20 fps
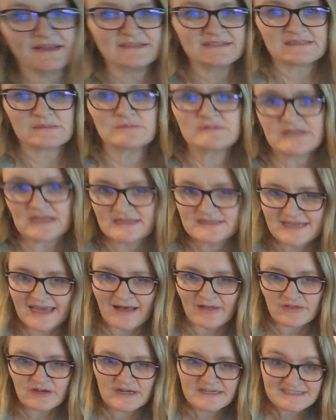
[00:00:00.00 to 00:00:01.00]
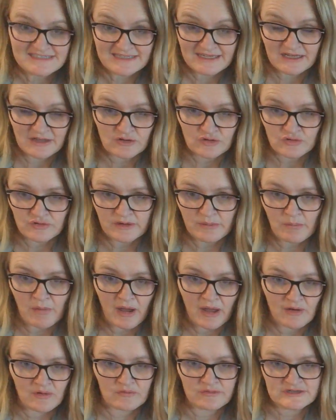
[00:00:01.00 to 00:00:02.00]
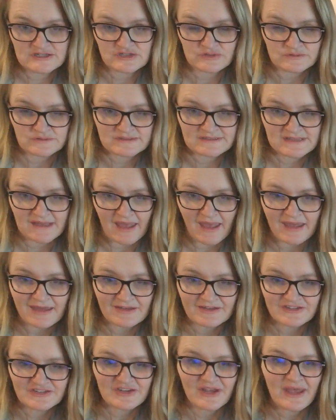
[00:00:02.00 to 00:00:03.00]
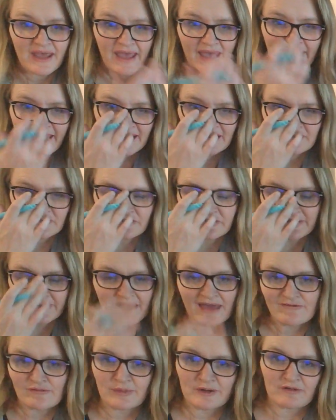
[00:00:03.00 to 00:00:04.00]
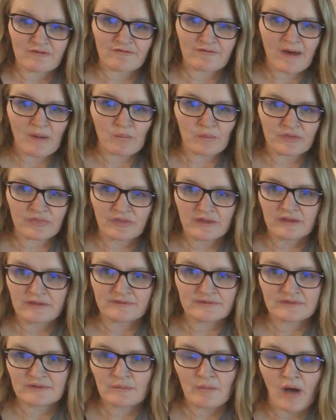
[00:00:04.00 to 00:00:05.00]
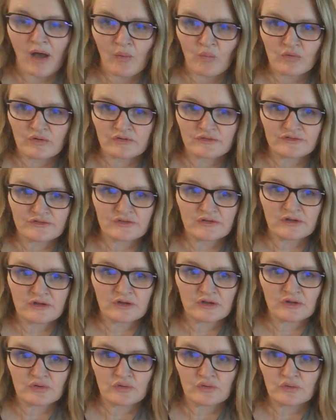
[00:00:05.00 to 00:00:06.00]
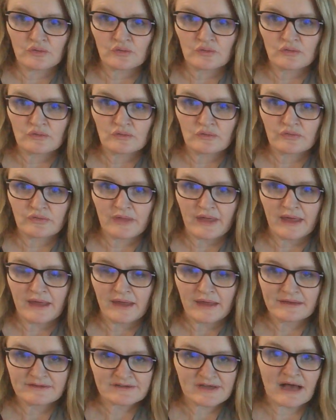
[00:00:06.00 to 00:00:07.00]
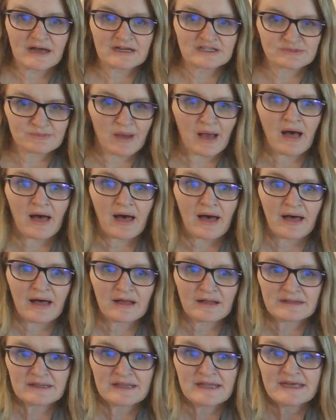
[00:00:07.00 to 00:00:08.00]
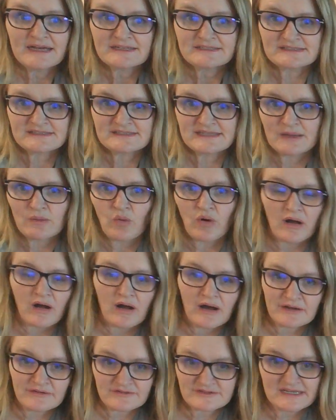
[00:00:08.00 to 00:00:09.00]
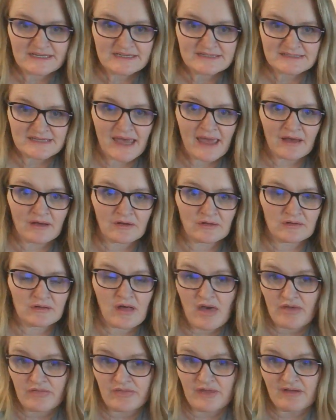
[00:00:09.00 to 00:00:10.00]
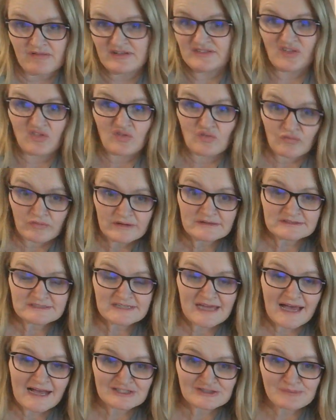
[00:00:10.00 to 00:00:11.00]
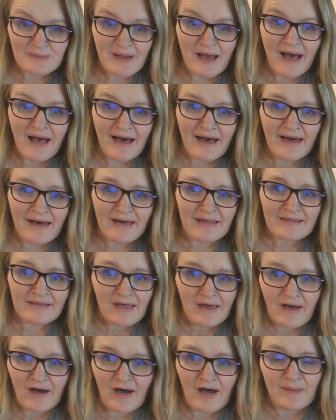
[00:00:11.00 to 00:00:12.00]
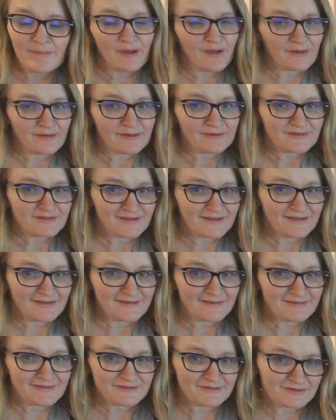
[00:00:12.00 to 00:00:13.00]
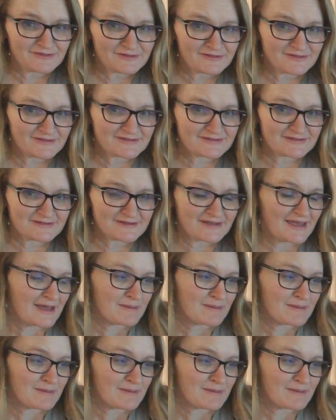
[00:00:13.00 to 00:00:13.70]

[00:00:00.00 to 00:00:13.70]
in some detail that I didn't include in my original sketch. And you can have a bit of fun with this. You might want to Google the Taj Mahal to see what kind of detail there is on the real Taj Mahal. I'm going to just